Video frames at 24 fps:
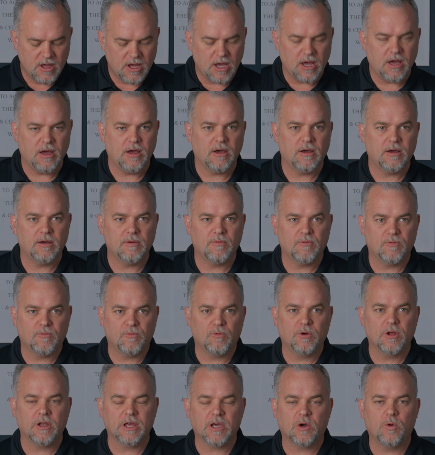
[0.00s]

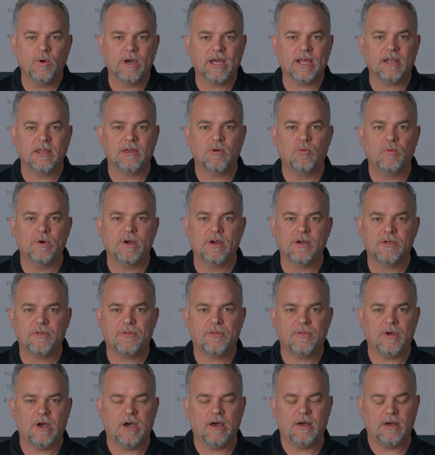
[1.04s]
really quickly
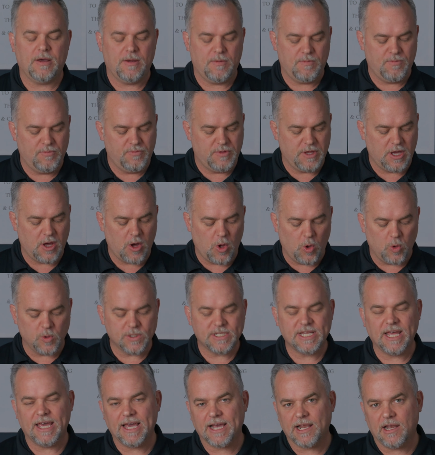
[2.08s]
with the
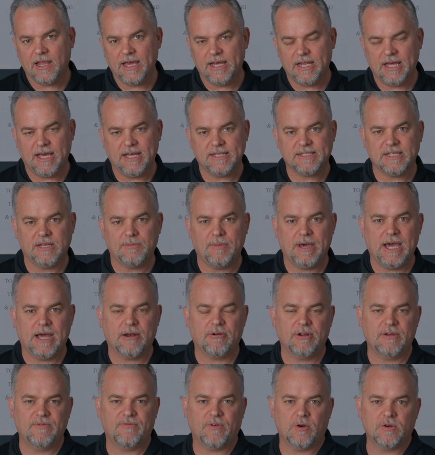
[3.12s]
old tech lead acid
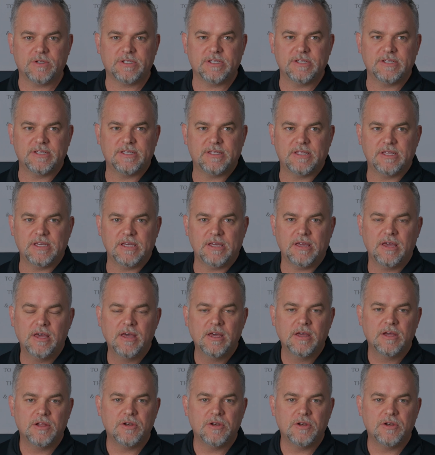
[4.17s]
battery versus the